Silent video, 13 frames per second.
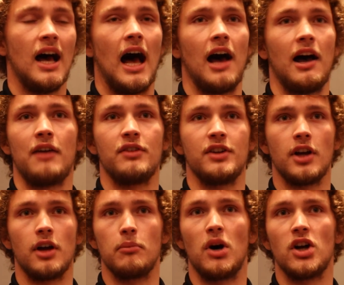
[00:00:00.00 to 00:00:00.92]
I haven't
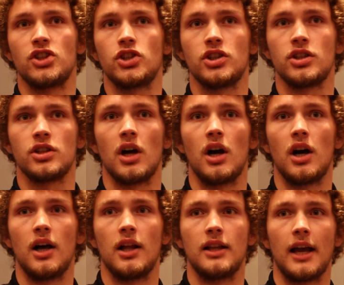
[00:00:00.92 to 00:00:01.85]
done much
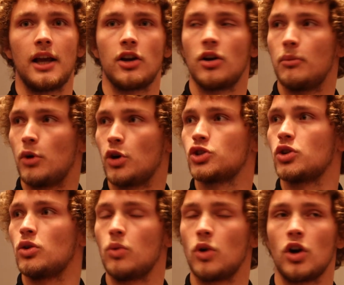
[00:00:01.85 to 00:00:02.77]
like
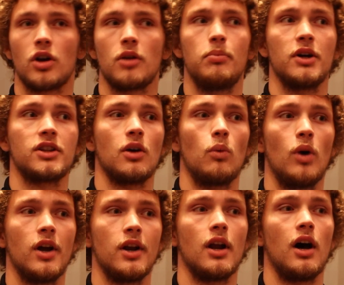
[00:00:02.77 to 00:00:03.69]
commercial work, but the
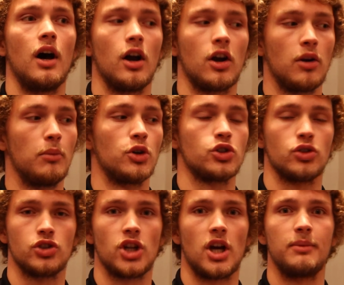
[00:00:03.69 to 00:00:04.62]
one
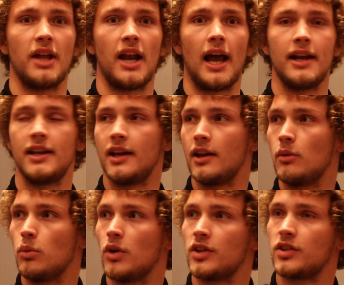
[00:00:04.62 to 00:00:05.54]
commercial job that I did
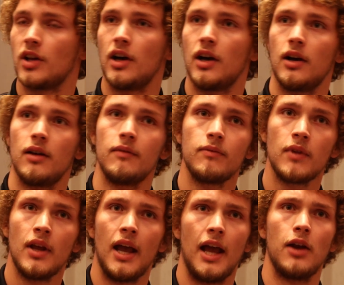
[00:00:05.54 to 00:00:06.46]
was
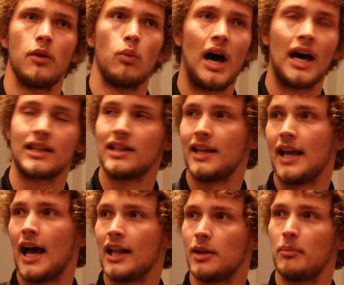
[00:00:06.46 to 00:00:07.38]
in
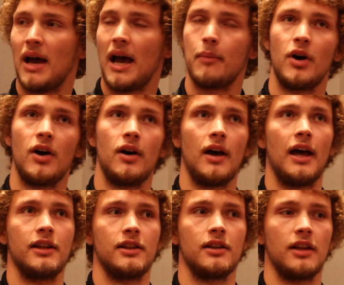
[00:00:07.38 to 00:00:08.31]
Wadley, Alabama,
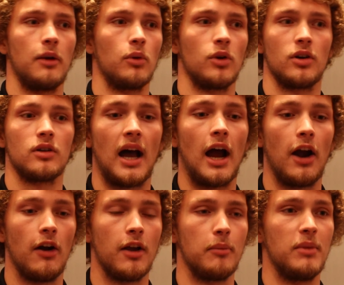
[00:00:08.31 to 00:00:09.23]
and they were
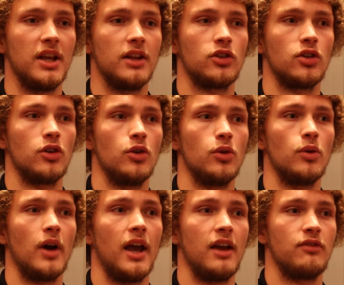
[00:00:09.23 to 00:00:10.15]
hiring me to
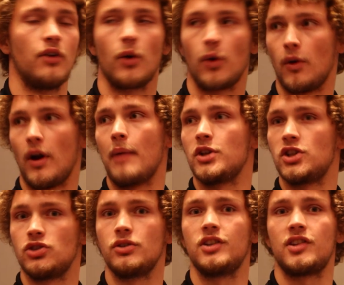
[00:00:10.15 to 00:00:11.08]
do a
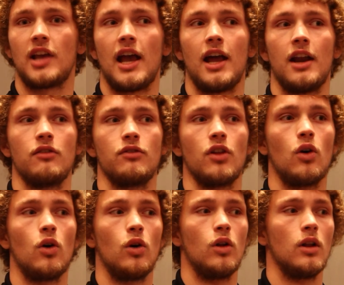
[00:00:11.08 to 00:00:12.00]
photogrammetry scan of the
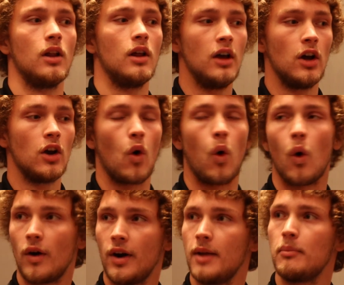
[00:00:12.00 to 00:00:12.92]
whole
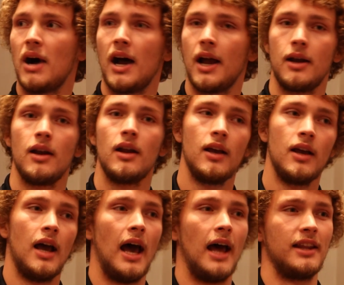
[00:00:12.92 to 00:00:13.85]
quarry mine,
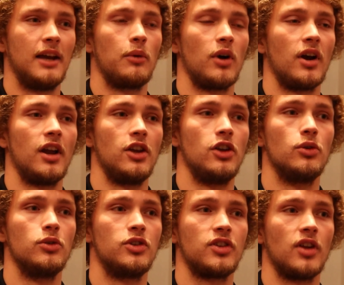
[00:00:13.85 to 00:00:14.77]
and they were gonna
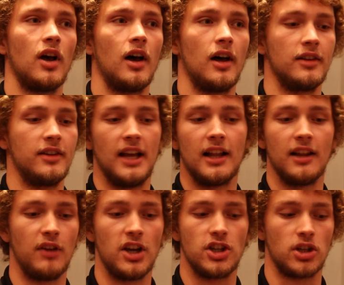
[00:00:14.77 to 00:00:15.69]
use the
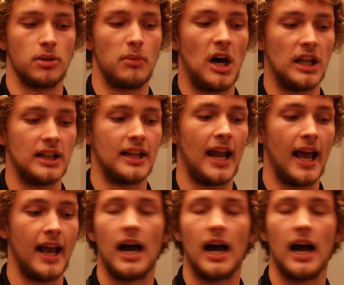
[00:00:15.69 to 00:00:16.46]
elevation model that I